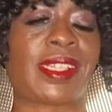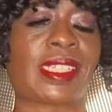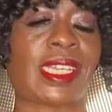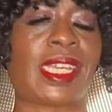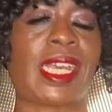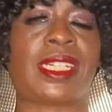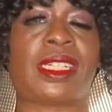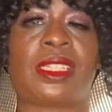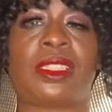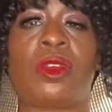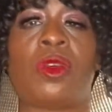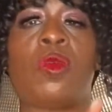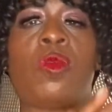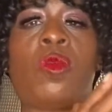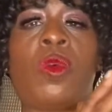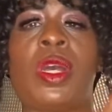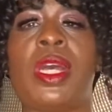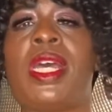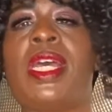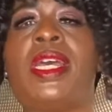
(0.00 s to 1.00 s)
they got to throw
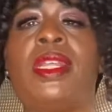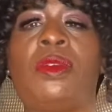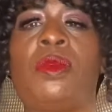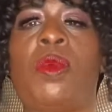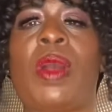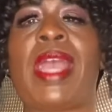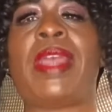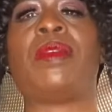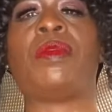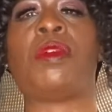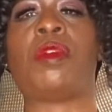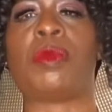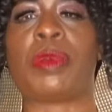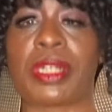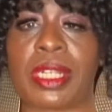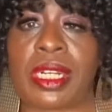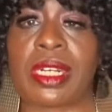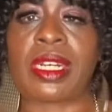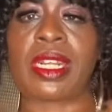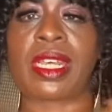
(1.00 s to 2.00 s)
one white woman
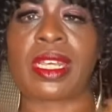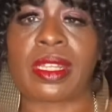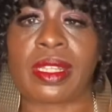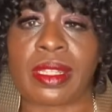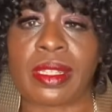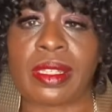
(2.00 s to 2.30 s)
in there.